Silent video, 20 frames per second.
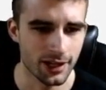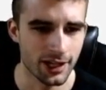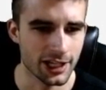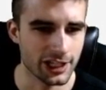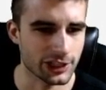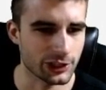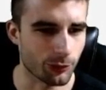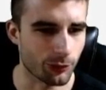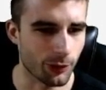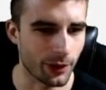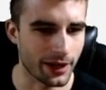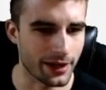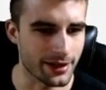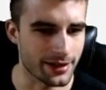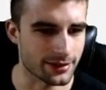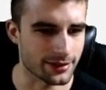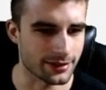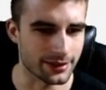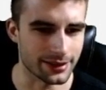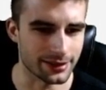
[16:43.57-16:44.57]
Swain
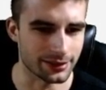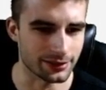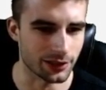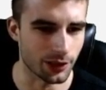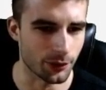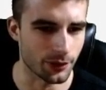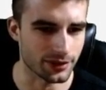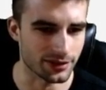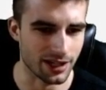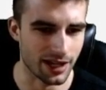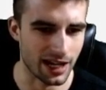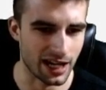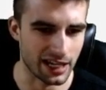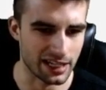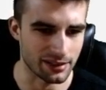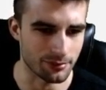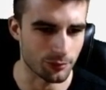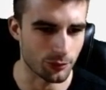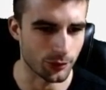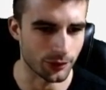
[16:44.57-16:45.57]
is the lowest I
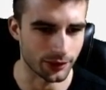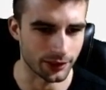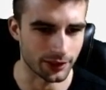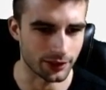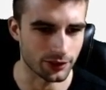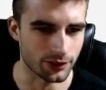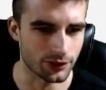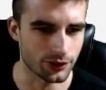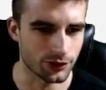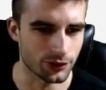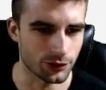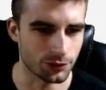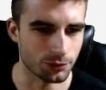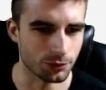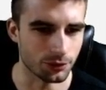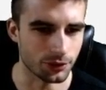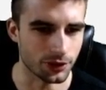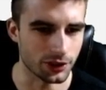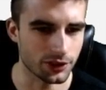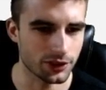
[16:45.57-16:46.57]
am willing
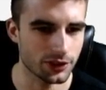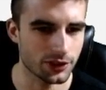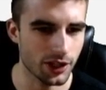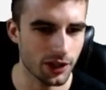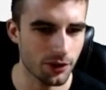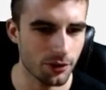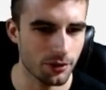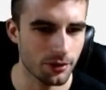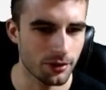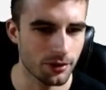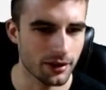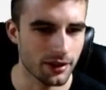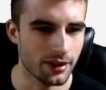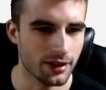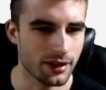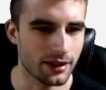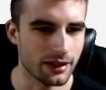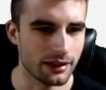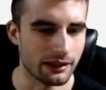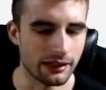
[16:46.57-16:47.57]
to go.
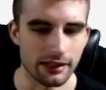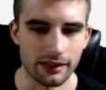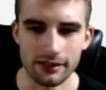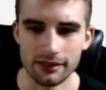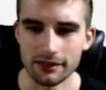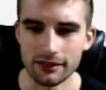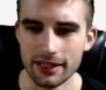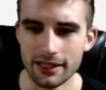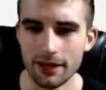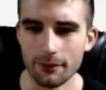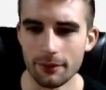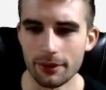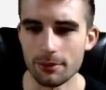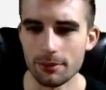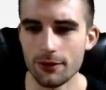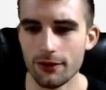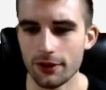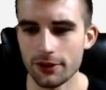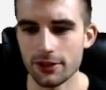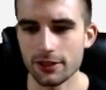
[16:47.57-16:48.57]
And yeah, we can
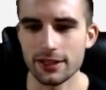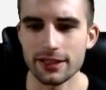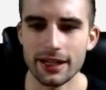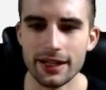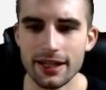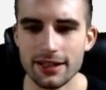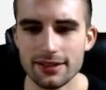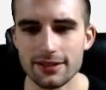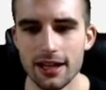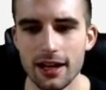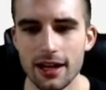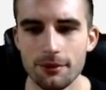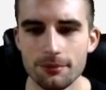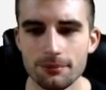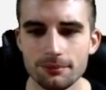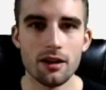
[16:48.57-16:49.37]
move on to the tight ends now.